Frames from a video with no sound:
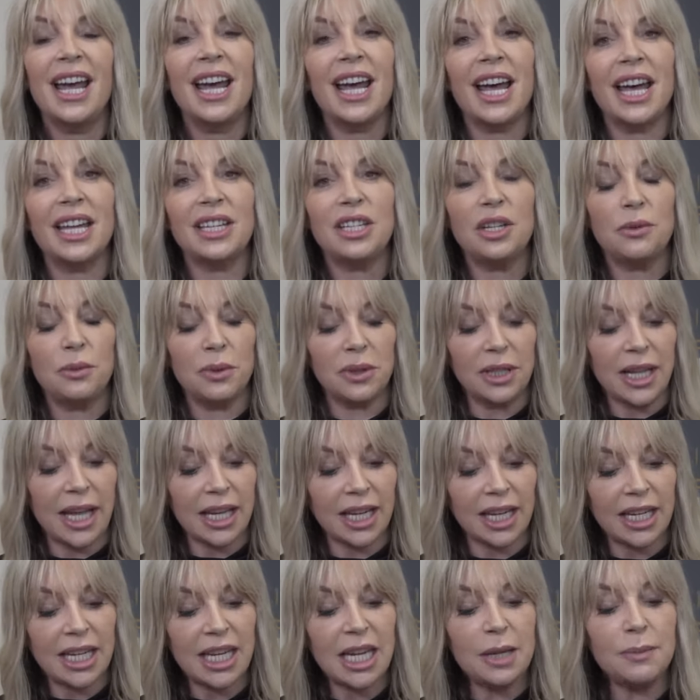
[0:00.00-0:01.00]
and you will
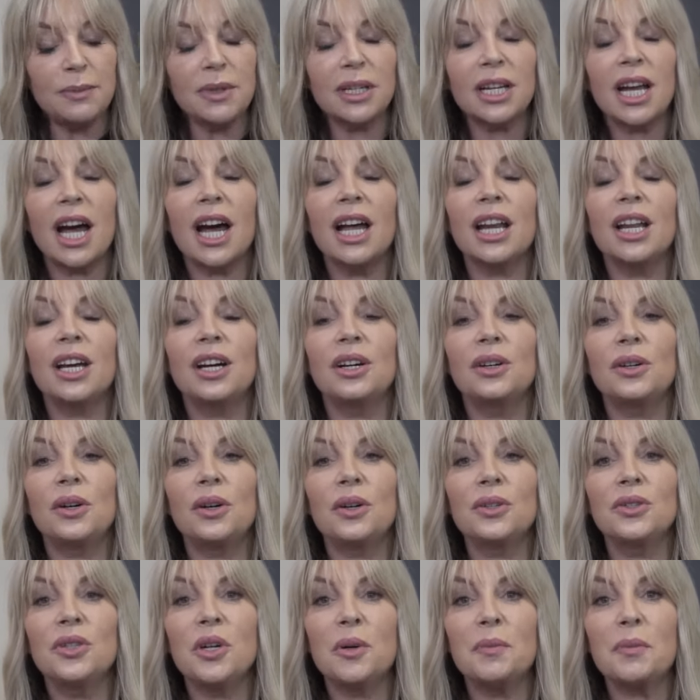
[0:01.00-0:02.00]
then keep the colour
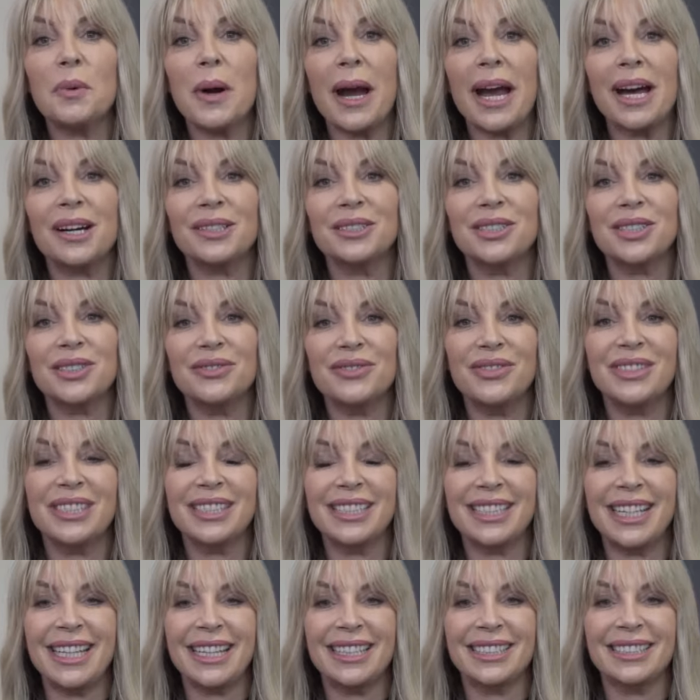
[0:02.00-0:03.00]
on your brows for
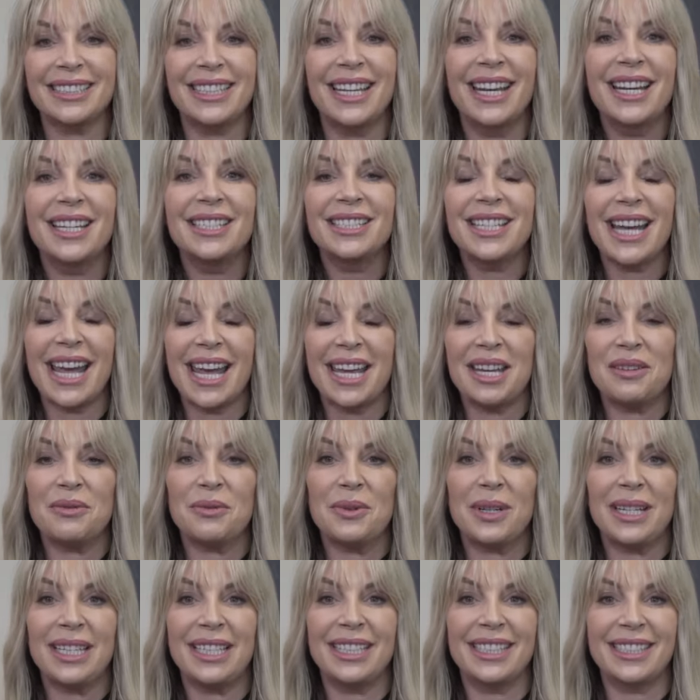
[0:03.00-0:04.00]
6 to 8
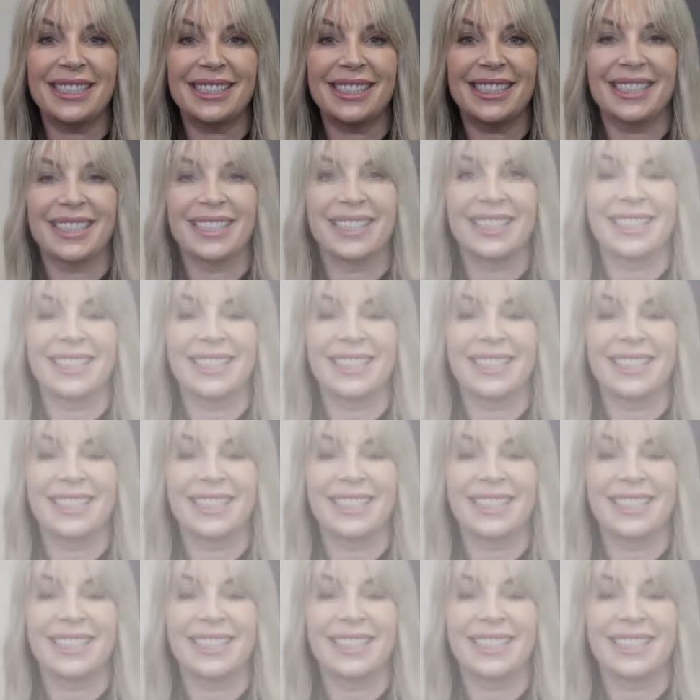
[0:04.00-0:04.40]
weeks.